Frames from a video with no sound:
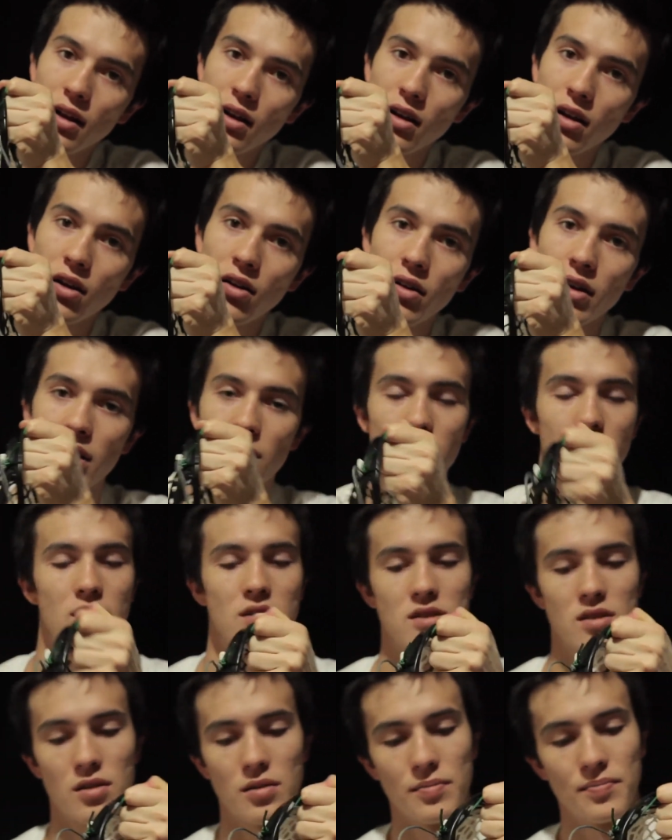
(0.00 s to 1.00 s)
go anywhere.
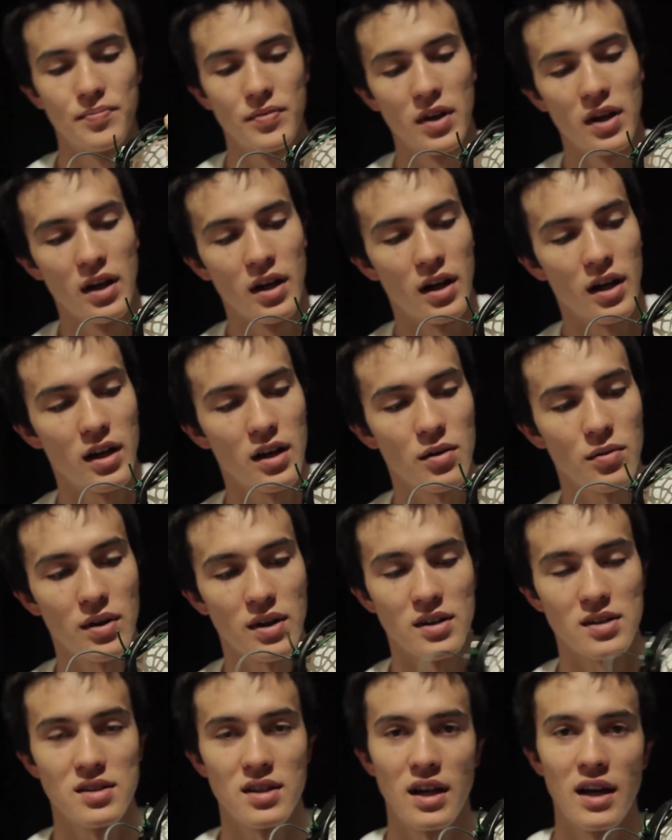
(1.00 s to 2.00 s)
So
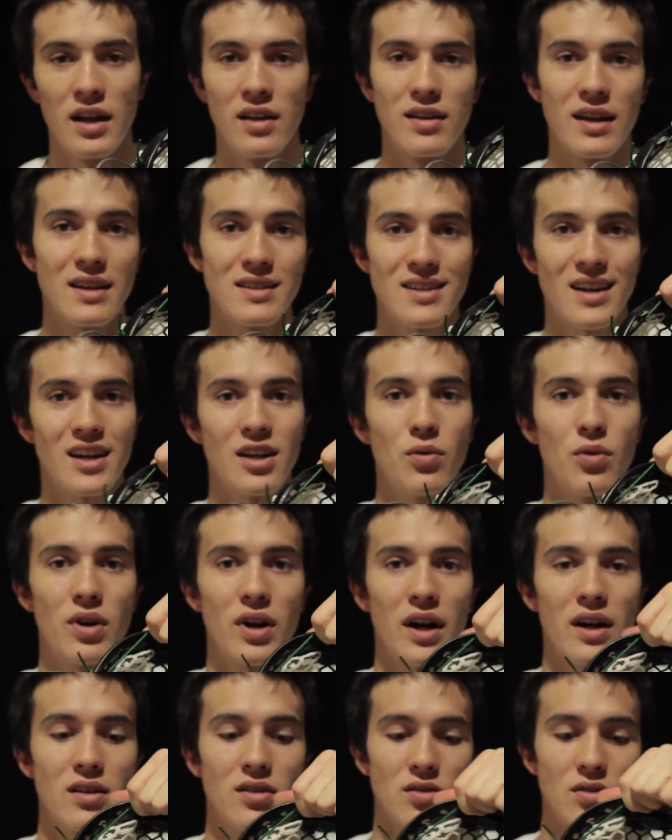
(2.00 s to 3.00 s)
anyways, that's kind of what
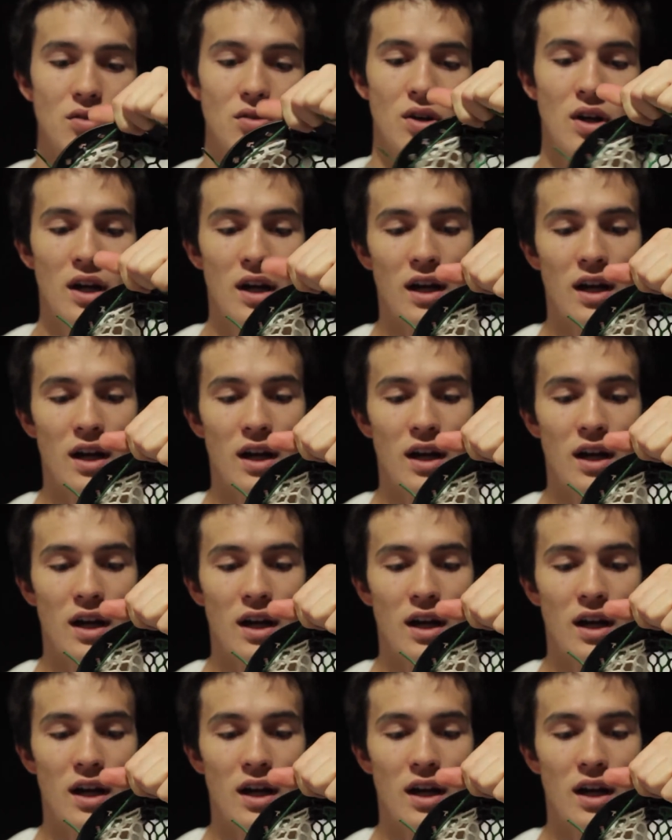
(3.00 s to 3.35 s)
I do.